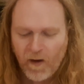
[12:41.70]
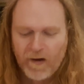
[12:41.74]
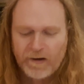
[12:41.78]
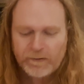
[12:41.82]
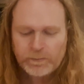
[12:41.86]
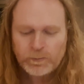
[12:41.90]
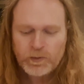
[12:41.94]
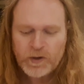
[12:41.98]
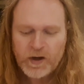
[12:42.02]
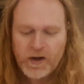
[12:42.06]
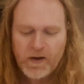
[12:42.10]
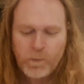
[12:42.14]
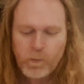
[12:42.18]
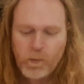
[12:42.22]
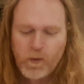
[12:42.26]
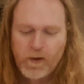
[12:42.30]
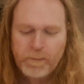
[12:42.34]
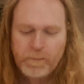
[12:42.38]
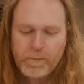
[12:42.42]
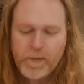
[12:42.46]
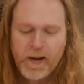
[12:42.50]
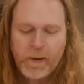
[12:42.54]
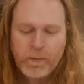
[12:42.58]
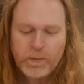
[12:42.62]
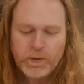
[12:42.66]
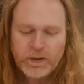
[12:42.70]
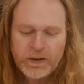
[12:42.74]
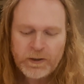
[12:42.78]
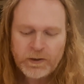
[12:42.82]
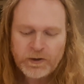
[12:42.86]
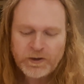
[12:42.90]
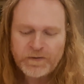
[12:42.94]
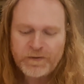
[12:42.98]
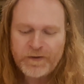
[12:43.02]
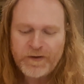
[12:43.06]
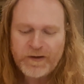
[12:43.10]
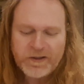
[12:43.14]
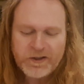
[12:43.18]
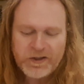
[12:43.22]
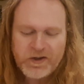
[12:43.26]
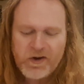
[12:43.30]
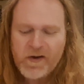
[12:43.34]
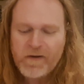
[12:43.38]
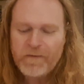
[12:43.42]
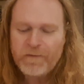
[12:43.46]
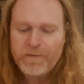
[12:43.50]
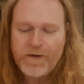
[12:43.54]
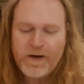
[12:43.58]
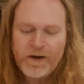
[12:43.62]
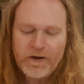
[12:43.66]
I went back when I was a
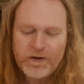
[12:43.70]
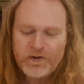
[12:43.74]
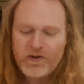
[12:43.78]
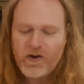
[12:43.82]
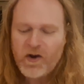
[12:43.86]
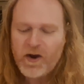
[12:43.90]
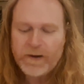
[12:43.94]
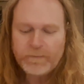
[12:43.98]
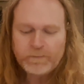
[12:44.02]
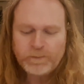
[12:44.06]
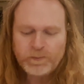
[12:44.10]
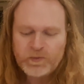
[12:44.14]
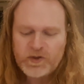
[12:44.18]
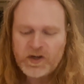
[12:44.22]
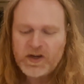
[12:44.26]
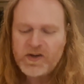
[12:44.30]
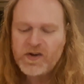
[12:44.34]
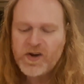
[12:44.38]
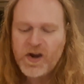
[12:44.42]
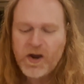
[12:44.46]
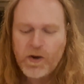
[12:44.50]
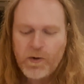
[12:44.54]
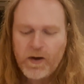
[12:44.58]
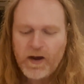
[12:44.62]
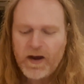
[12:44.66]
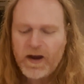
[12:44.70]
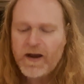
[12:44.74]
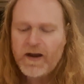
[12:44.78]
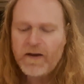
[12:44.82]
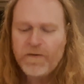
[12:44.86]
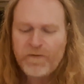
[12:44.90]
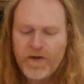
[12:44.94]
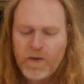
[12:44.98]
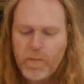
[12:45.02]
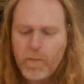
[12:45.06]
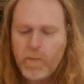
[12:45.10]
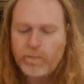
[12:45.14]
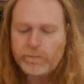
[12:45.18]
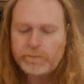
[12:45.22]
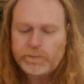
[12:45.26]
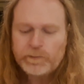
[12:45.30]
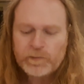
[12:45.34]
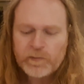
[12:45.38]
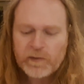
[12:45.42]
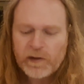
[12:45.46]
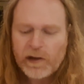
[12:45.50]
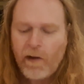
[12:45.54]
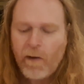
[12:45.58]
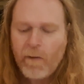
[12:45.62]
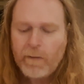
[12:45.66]
Philistine. Didn't know anything
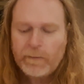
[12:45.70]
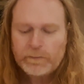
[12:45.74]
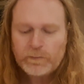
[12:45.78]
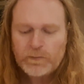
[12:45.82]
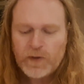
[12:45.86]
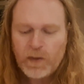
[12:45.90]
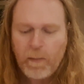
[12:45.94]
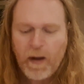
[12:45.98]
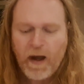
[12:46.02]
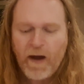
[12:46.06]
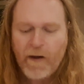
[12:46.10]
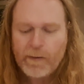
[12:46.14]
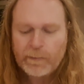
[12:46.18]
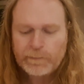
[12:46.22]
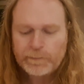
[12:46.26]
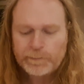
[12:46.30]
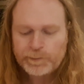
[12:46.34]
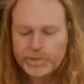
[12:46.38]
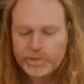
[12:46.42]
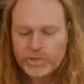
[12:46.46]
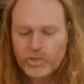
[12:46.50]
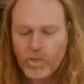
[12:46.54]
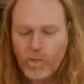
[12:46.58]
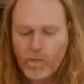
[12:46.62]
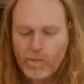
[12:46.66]
about,